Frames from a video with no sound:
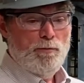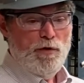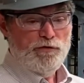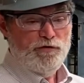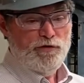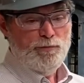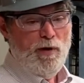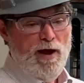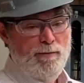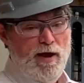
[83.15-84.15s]
assist
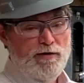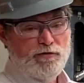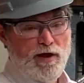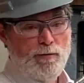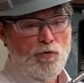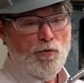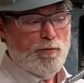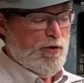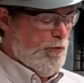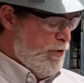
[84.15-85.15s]
bypass cable will
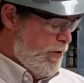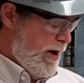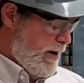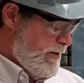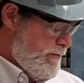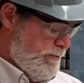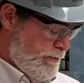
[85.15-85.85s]
be required.